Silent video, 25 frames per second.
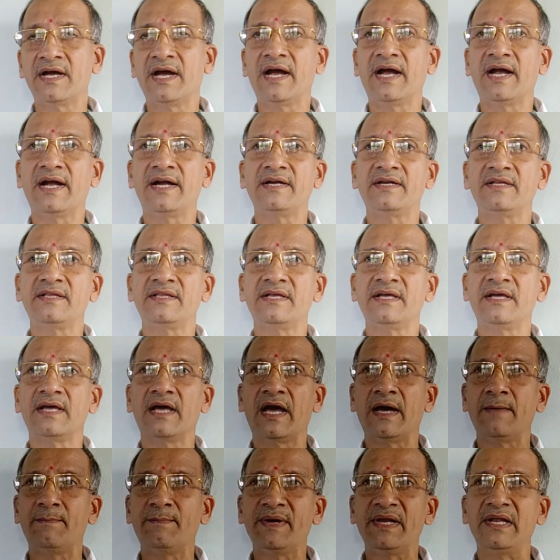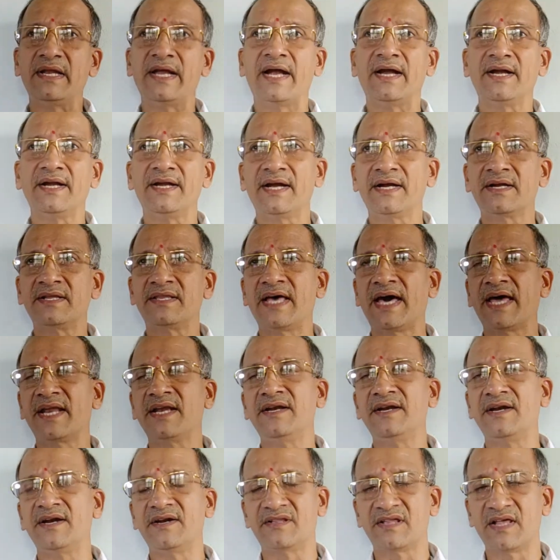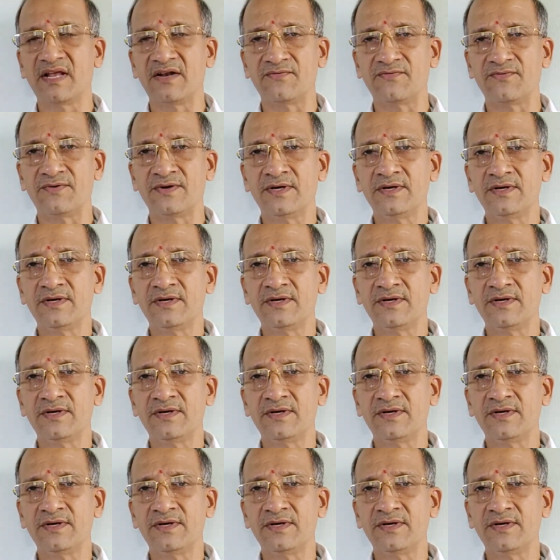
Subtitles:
and the appeal ended therein itself.